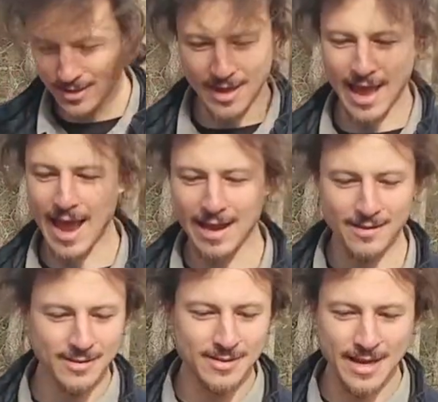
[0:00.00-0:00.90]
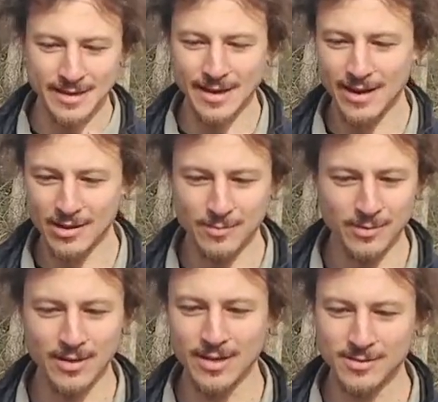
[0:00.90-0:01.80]
need the hat and the neck gaiter,
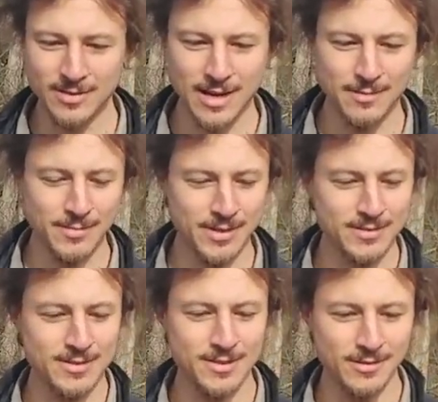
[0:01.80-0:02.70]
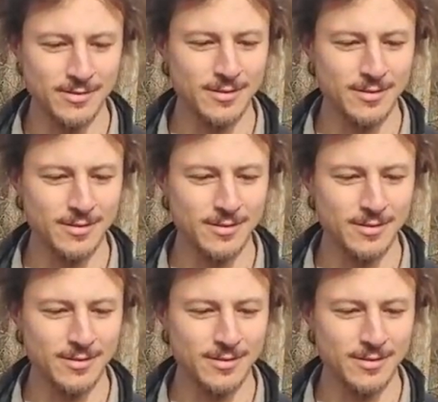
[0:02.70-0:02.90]
but that's not a big deal.